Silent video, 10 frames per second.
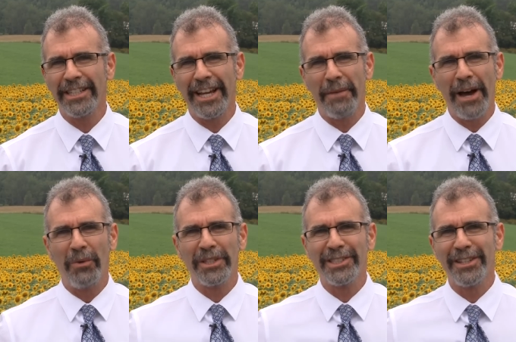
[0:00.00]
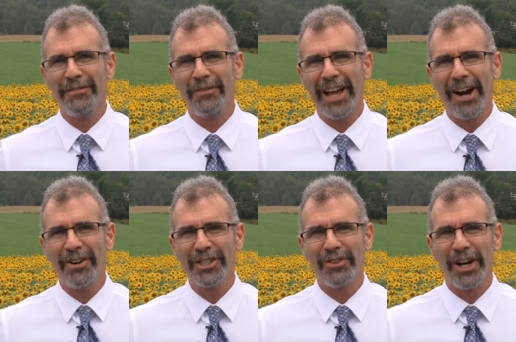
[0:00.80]
Today I'm out with the
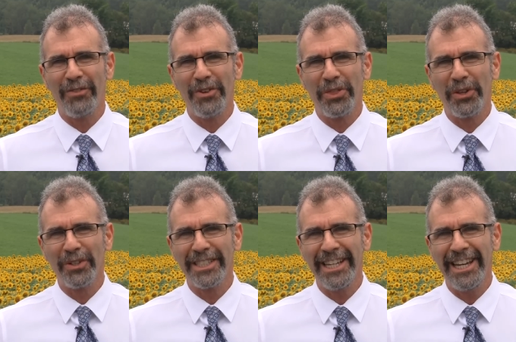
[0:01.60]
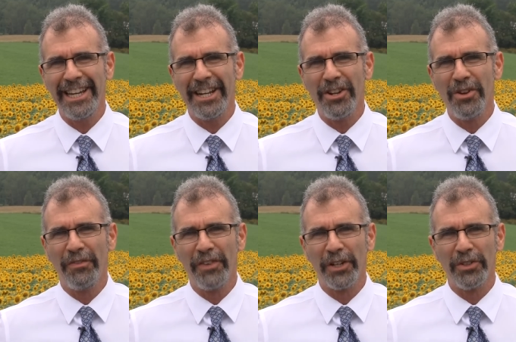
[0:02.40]
Sunflowers right on Route 13 in
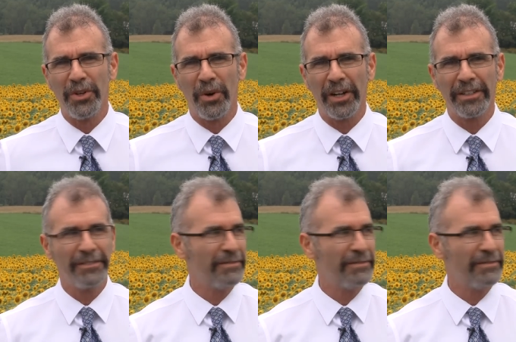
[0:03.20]
Newfield, New York.